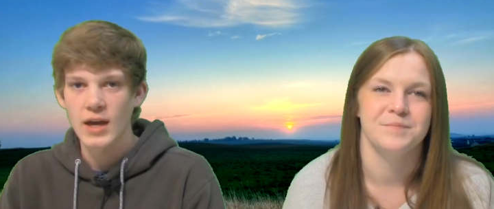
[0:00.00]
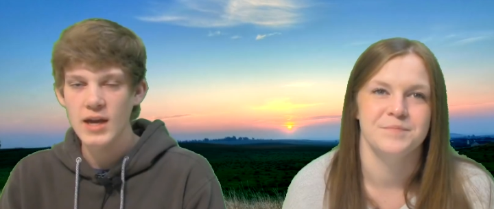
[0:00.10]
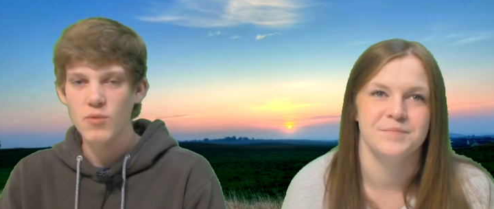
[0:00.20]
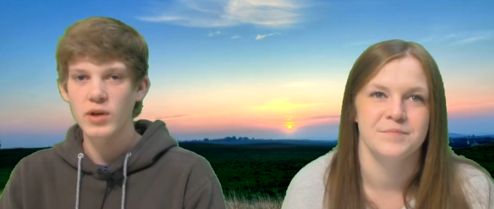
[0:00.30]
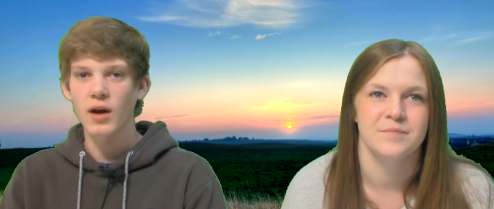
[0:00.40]

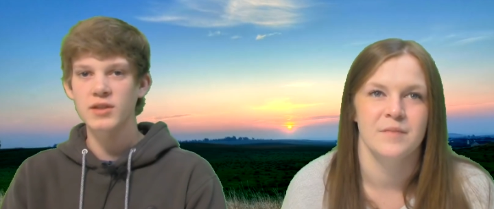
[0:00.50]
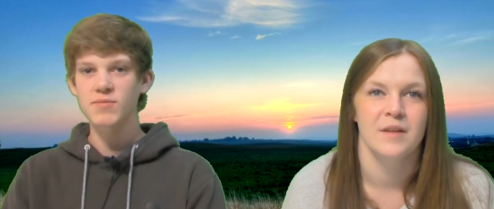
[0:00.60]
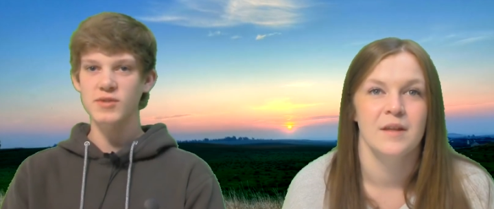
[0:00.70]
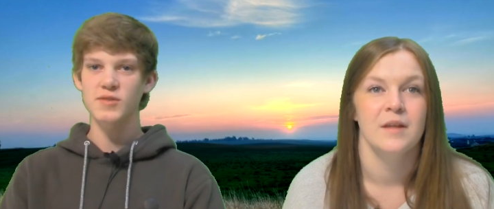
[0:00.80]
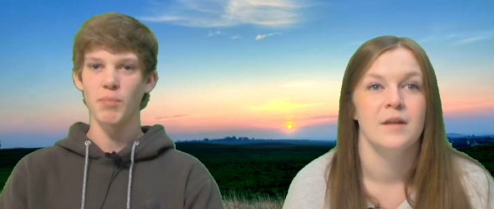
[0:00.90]
Speaker 1: Hey, we got
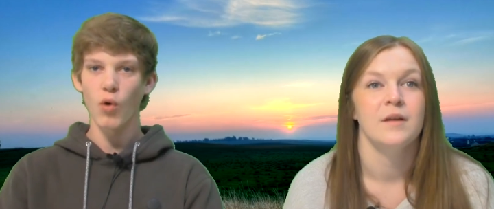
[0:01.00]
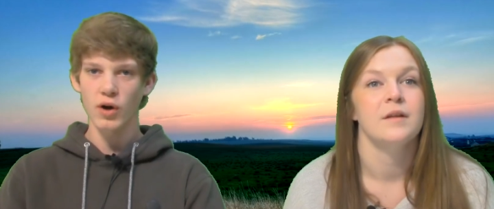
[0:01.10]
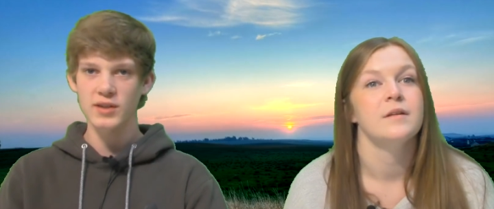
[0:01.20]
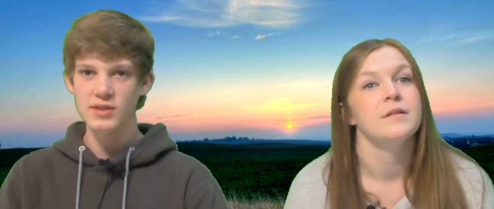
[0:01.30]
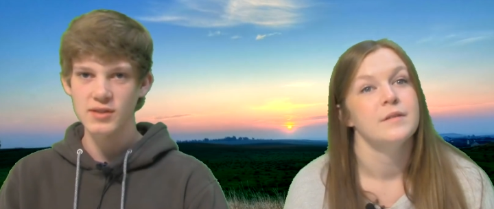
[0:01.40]
some
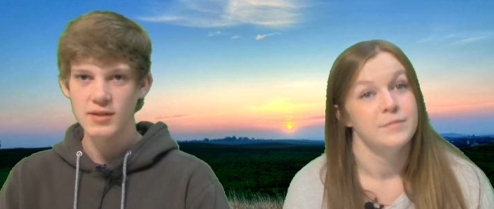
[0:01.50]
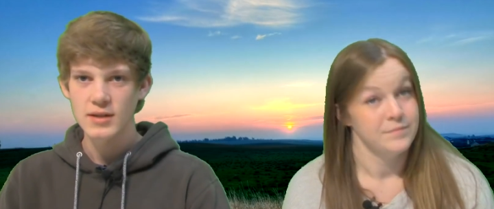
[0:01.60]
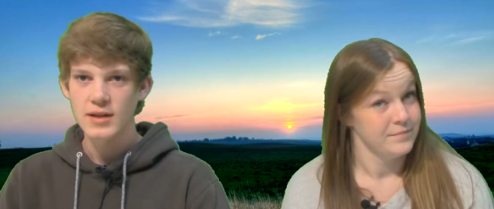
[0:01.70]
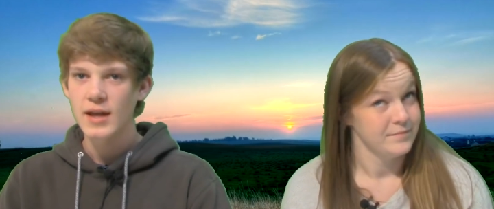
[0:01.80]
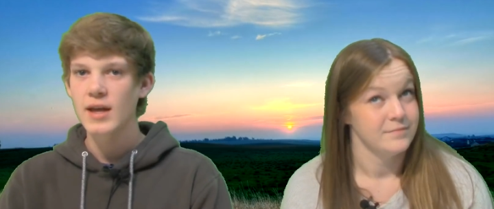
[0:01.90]
sports.
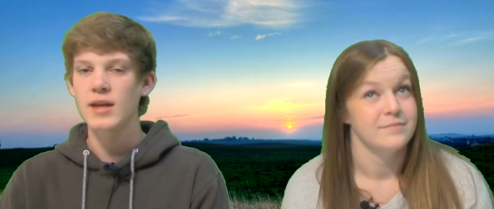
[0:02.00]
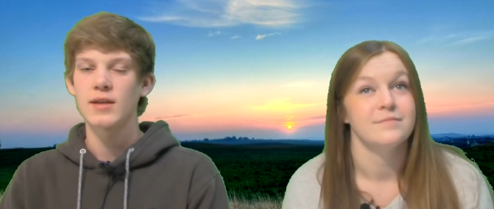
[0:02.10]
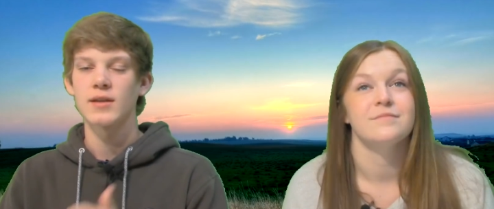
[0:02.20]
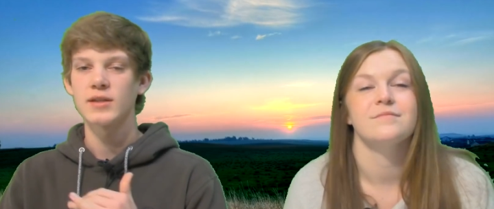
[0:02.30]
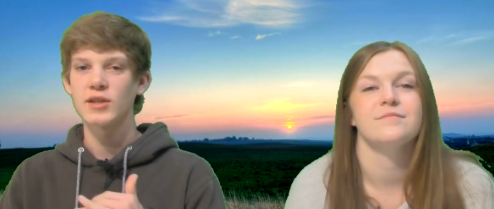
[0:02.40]
Hey,
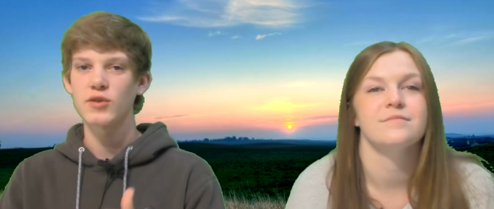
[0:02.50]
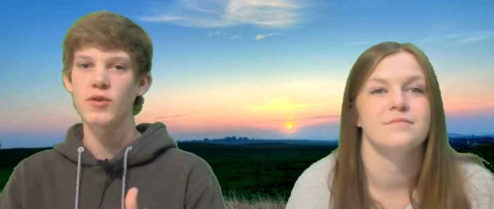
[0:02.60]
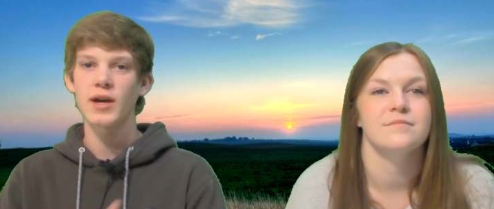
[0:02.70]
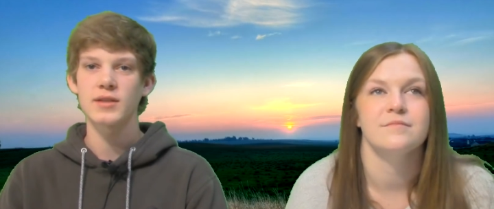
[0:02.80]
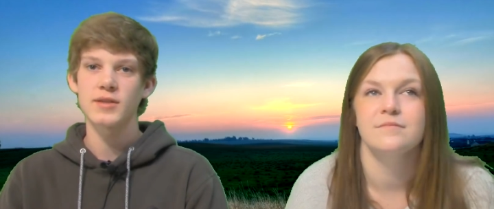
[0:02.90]
did you
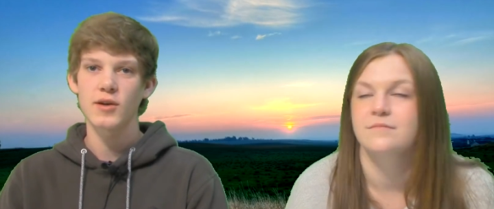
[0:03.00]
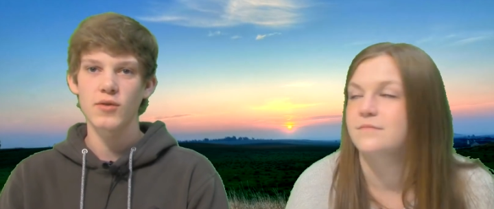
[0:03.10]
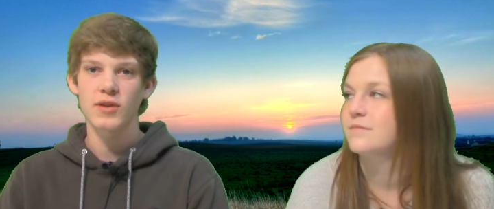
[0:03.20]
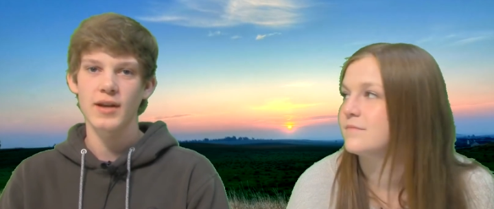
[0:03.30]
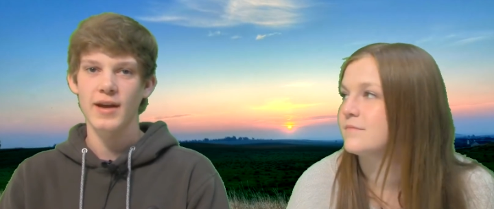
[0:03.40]
guys know
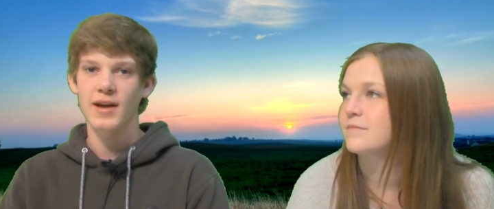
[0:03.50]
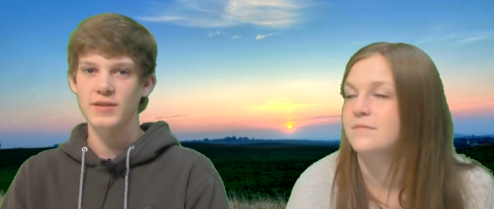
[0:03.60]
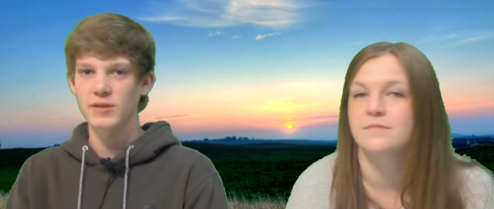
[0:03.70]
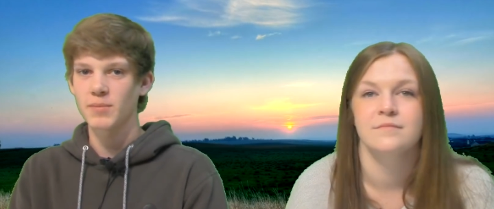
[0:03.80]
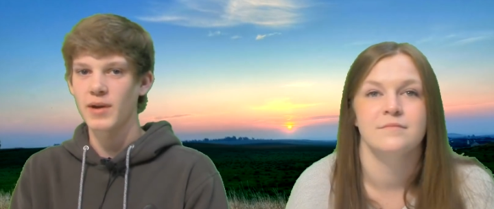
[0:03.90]
that
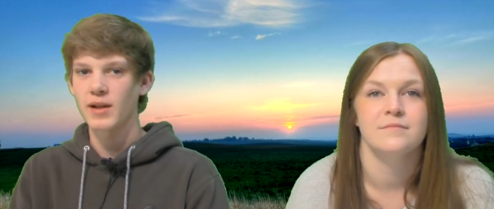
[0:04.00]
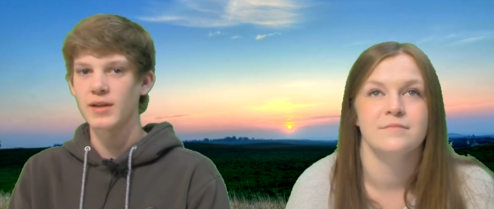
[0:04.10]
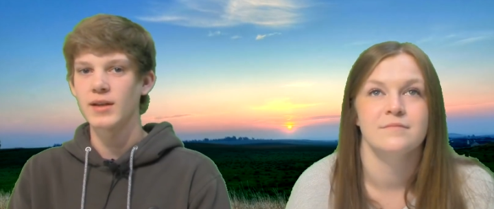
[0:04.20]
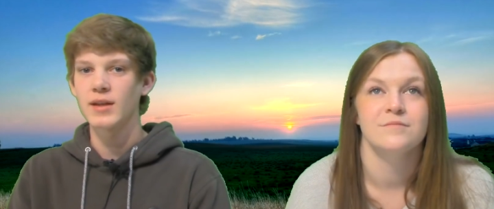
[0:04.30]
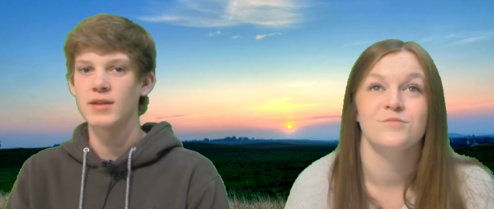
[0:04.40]
Ashlyn
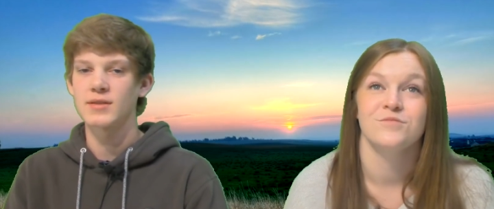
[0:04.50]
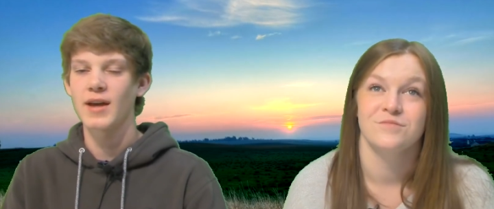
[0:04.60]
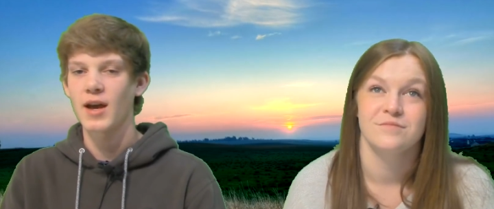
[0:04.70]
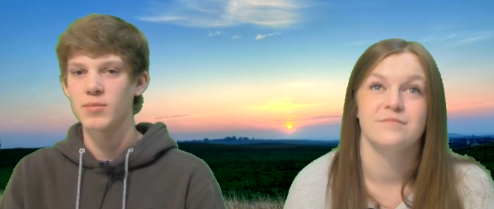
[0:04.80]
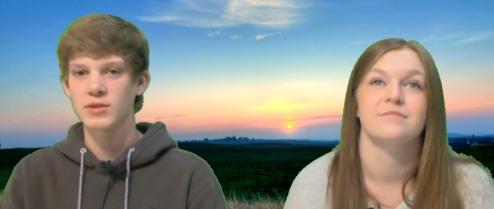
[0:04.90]
Mallet is an
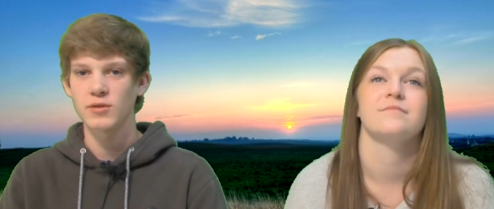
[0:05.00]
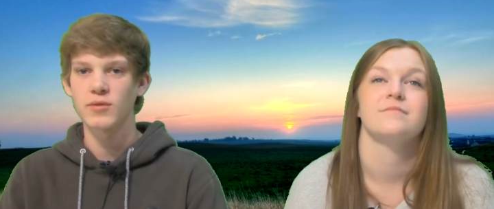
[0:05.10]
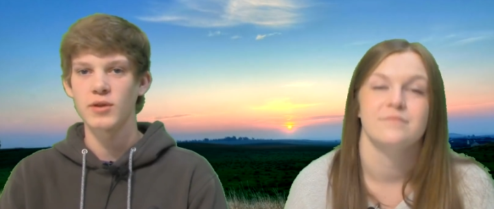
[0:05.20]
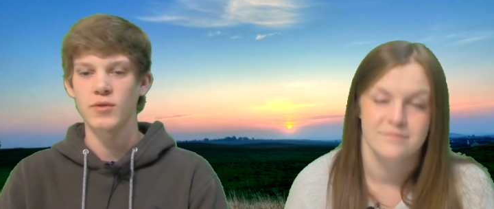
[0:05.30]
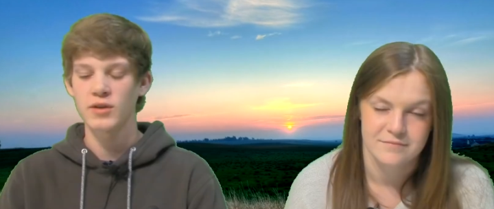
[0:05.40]
absolute
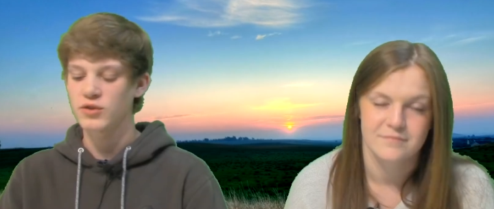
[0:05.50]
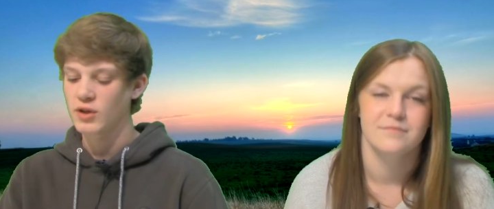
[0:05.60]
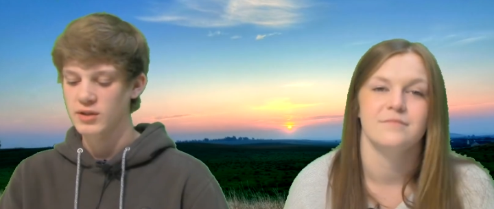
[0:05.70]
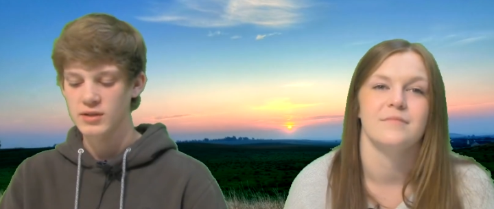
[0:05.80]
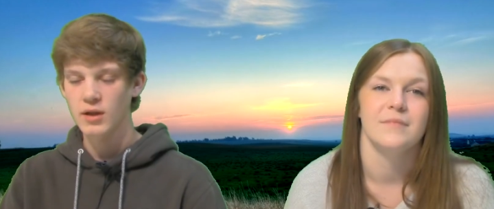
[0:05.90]
unit?
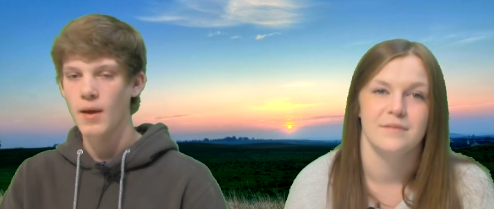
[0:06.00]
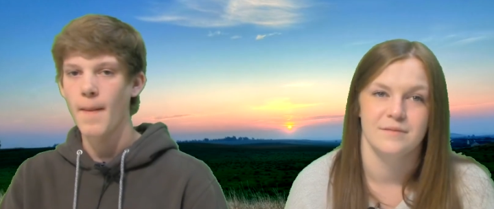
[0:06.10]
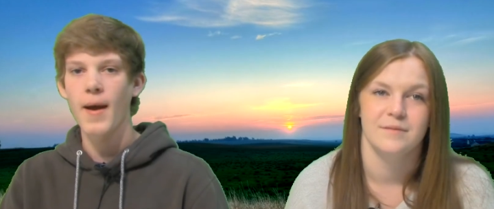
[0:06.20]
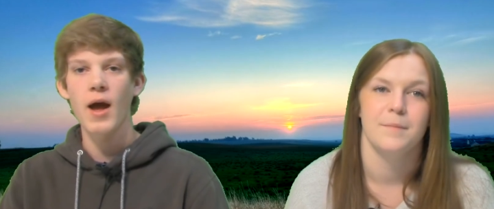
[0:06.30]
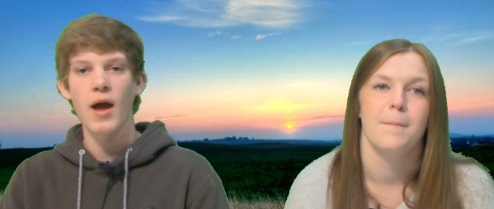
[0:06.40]
Just
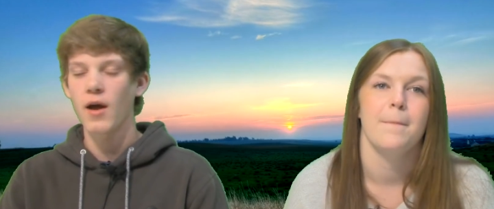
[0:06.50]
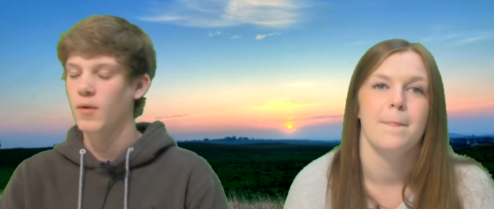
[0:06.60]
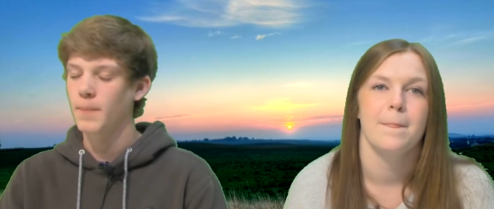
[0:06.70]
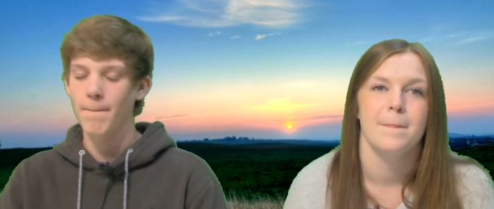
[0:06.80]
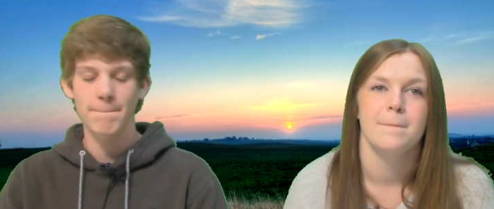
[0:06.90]

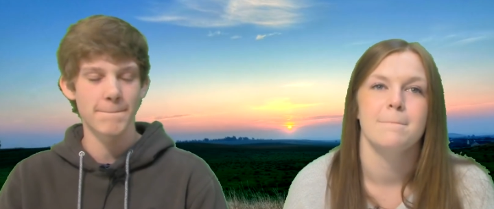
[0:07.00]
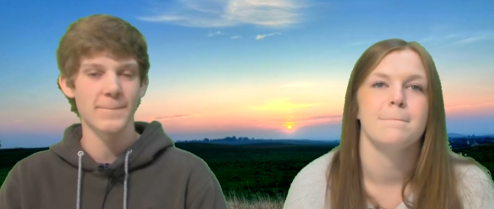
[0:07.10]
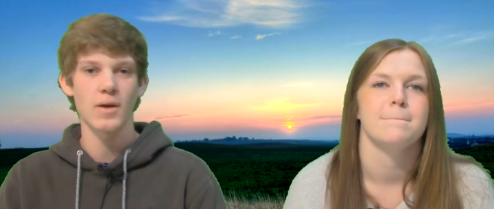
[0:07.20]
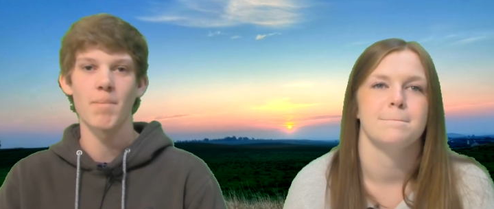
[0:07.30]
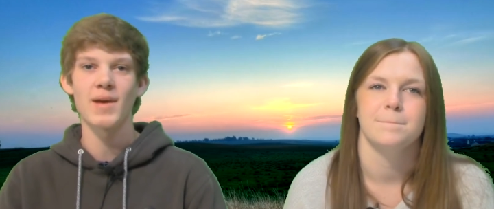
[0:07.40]

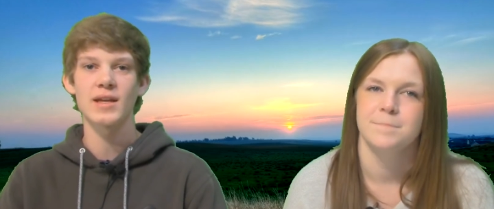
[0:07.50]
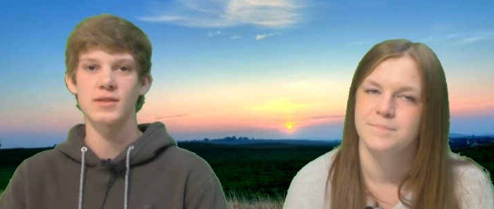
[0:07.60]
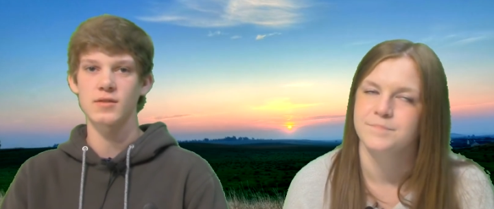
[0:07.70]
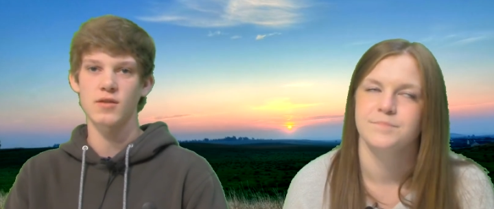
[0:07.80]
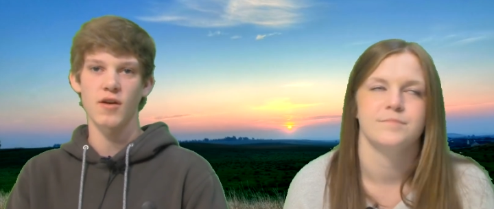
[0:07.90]
mm,
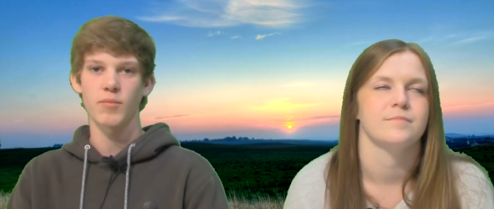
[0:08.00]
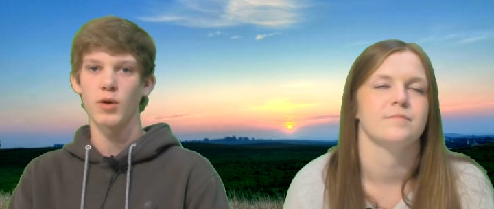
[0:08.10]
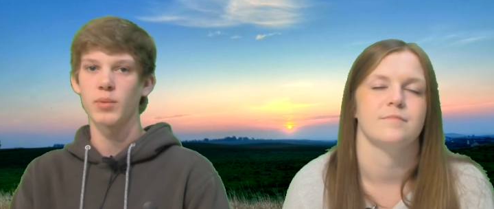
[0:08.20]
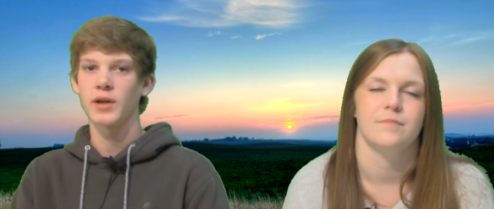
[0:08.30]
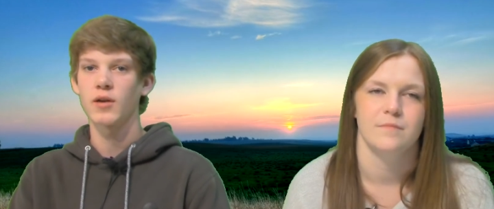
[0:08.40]
amazing
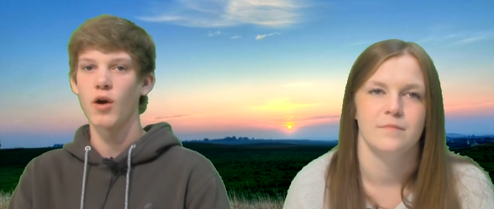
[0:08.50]
softball player.